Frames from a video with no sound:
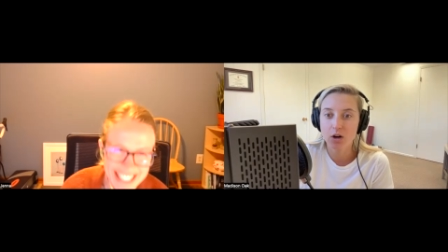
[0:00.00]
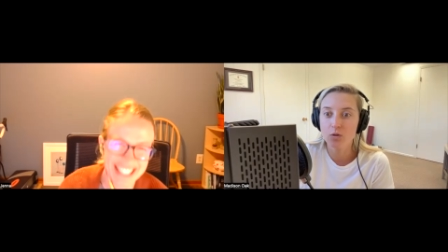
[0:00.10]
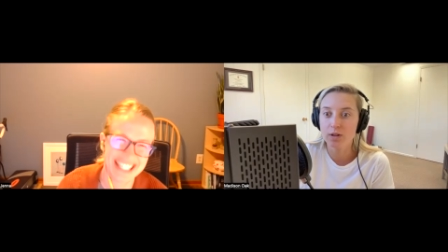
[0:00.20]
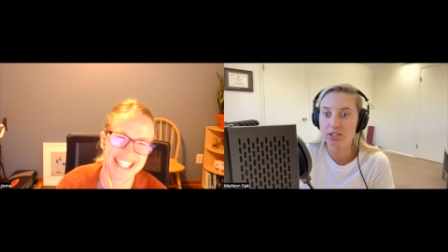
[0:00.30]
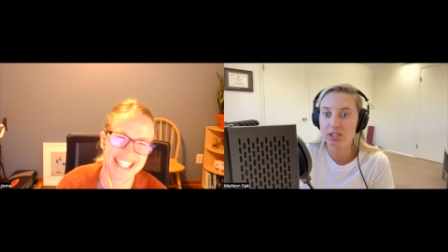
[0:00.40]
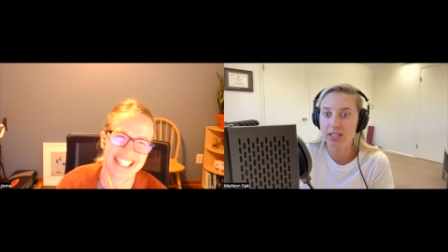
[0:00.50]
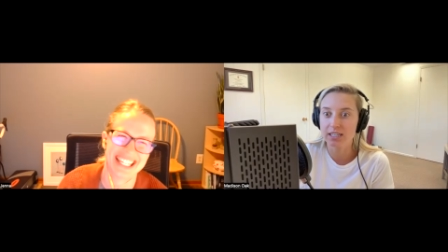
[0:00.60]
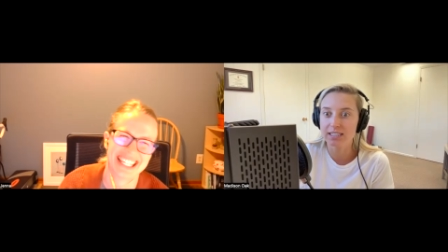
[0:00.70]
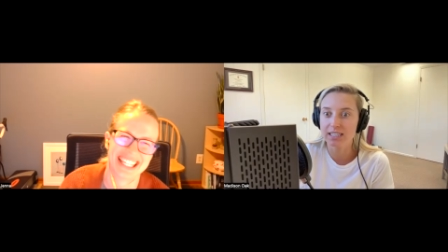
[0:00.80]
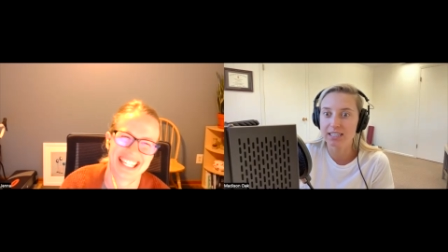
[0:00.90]
Oh, that's a good
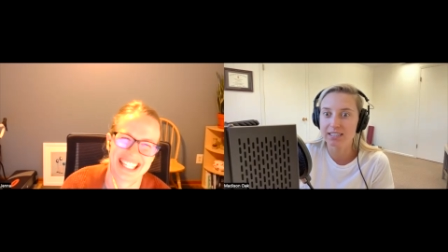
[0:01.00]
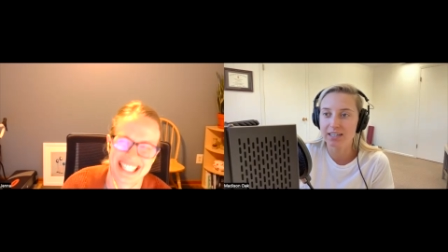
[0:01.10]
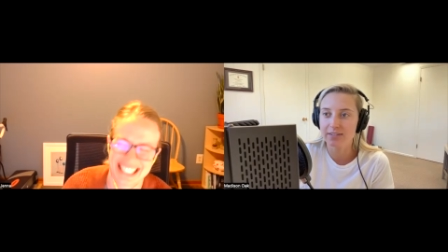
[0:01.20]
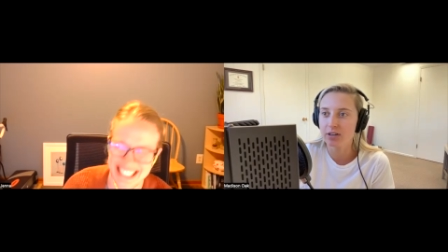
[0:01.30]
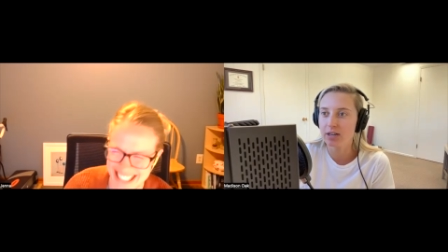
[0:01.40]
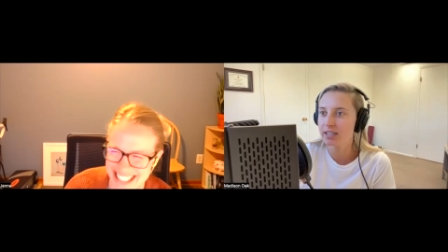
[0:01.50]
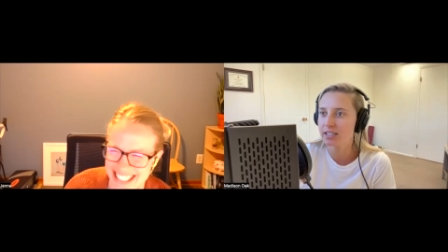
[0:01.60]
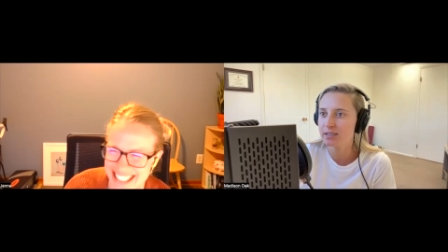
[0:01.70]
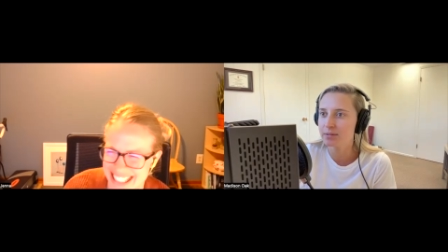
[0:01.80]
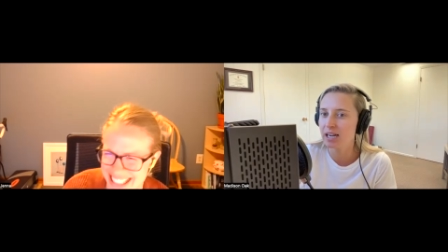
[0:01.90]
idea. Yeah. If you
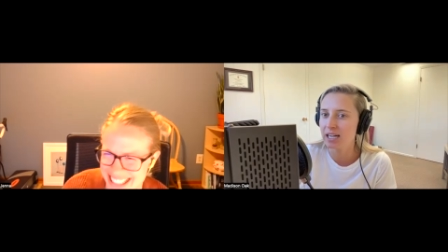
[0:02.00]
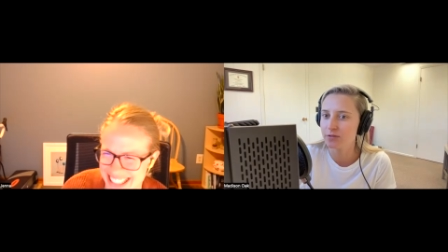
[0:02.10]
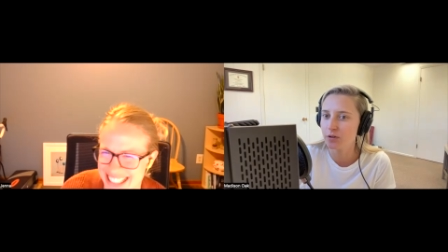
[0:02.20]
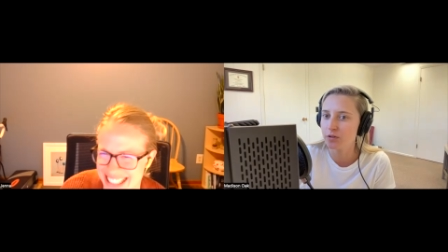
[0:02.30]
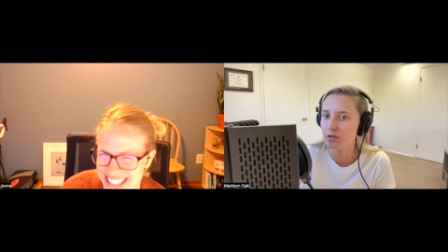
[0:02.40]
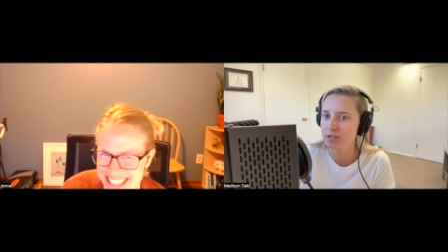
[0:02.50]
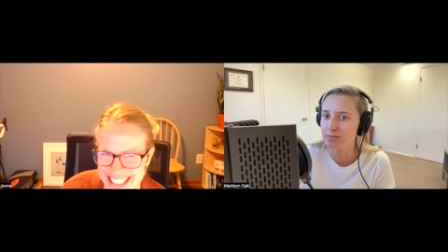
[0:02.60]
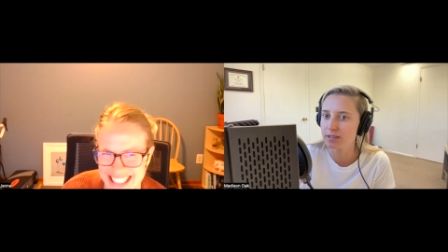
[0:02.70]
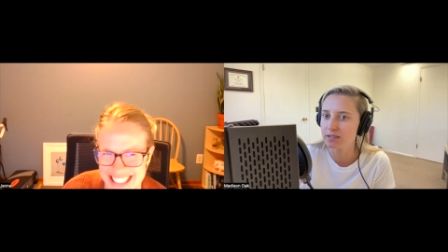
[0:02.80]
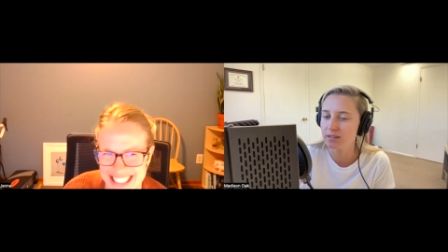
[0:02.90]
need something to ask for for
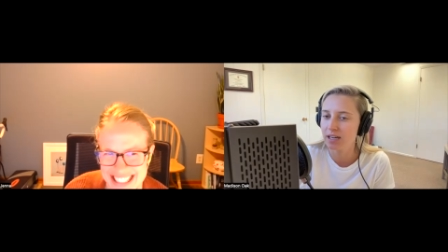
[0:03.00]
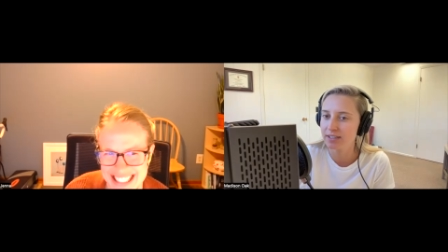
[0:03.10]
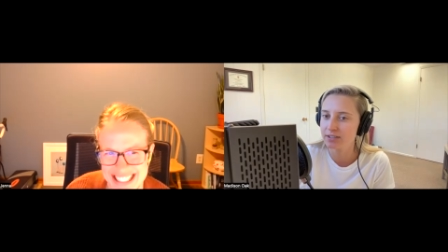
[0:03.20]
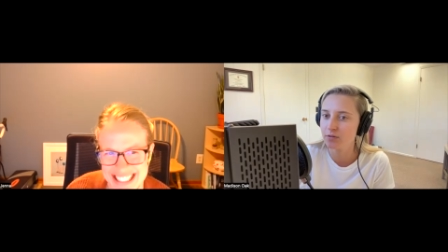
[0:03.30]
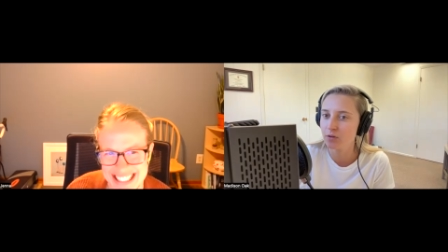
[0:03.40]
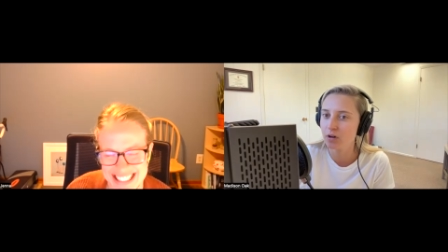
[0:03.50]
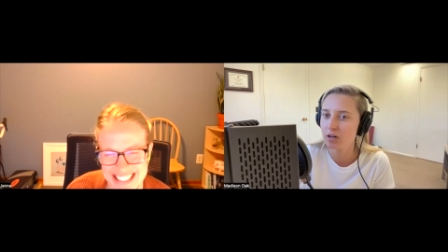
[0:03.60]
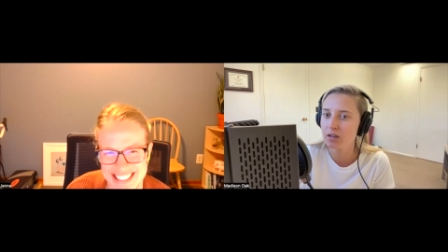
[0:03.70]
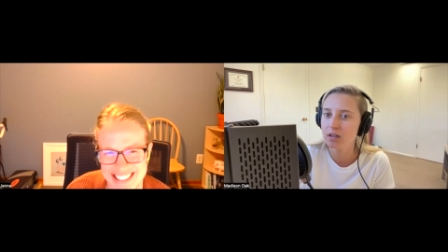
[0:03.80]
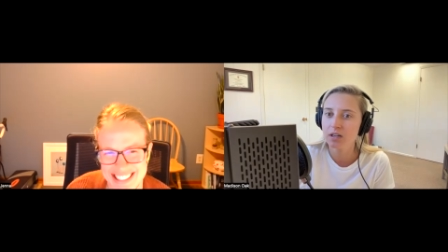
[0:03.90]
Christmas, ask
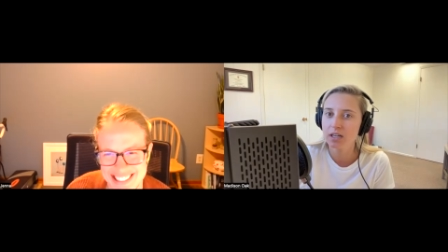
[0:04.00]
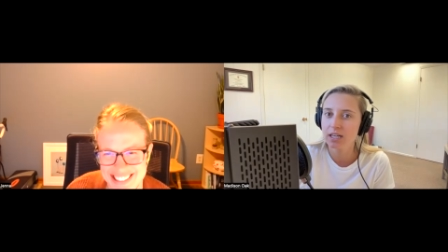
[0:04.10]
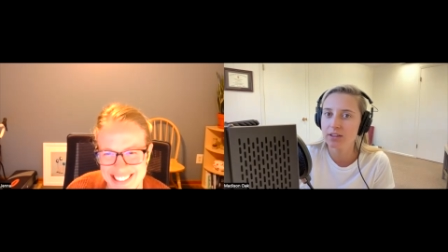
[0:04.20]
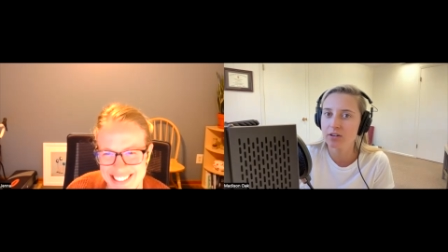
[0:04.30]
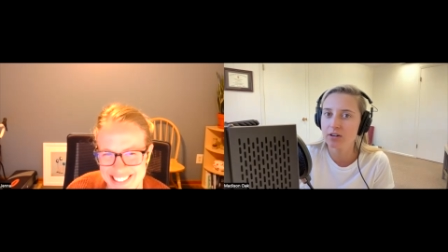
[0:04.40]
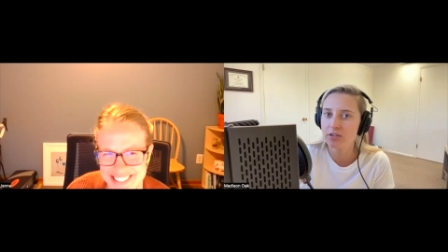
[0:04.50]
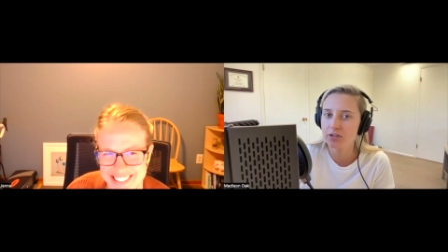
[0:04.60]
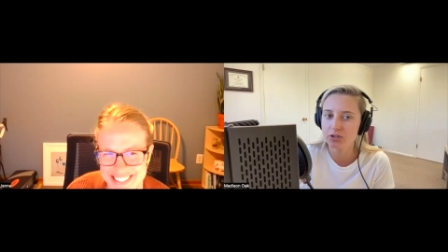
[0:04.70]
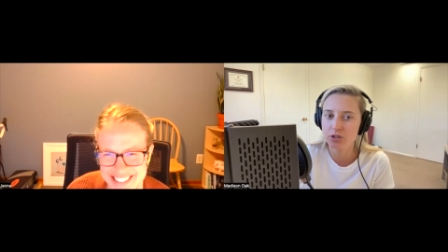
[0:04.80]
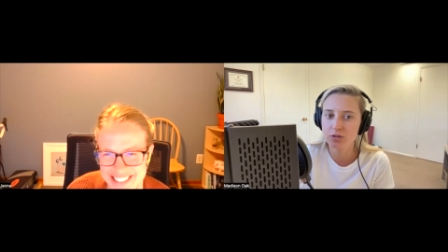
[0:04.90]
for either.
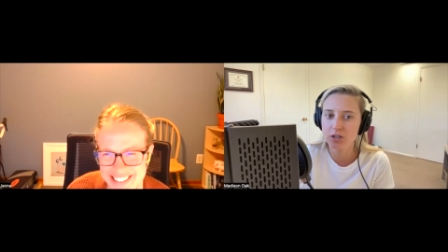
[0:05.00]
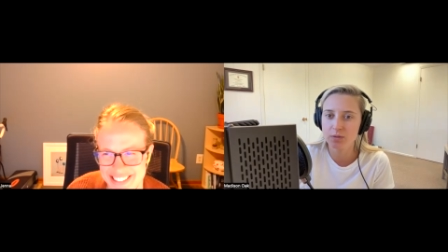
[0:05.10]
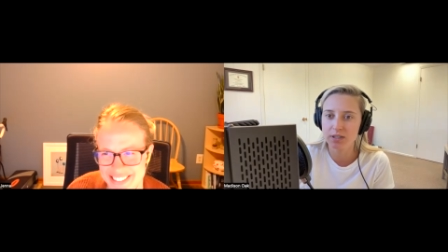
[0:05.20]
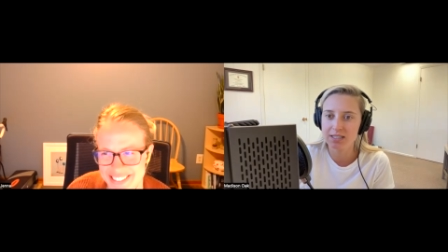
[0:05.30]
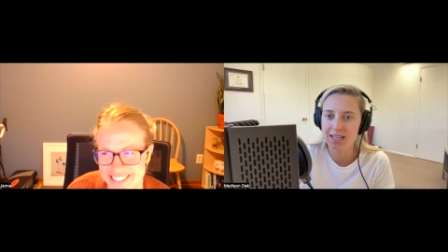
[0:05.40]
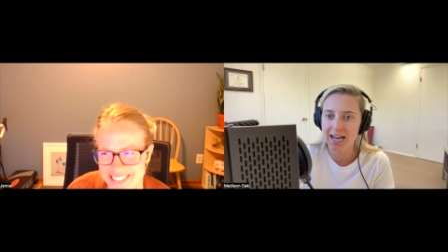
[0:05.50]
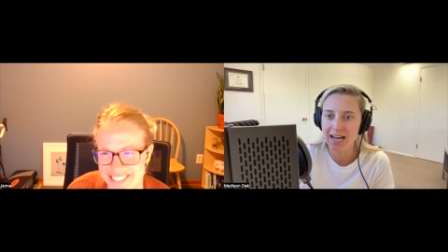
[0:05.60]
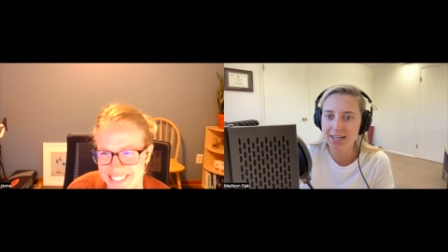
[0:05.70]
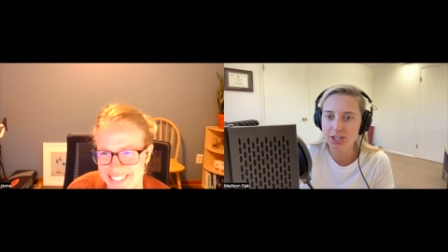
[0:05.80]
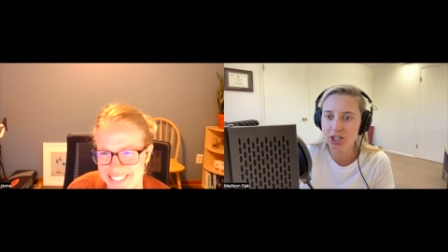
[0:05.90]
There's two good ones, the
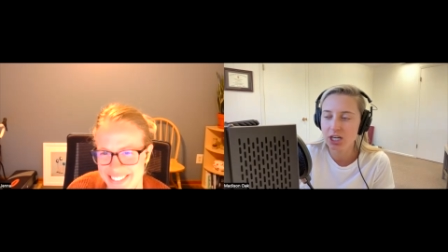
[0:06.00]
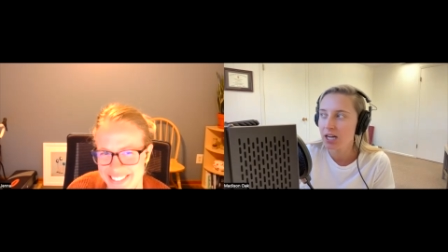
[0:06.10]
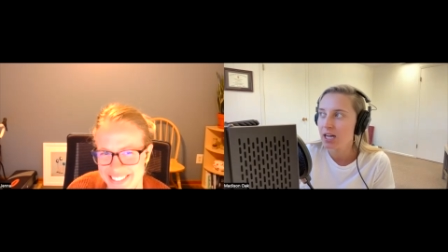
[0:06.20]
Hatch.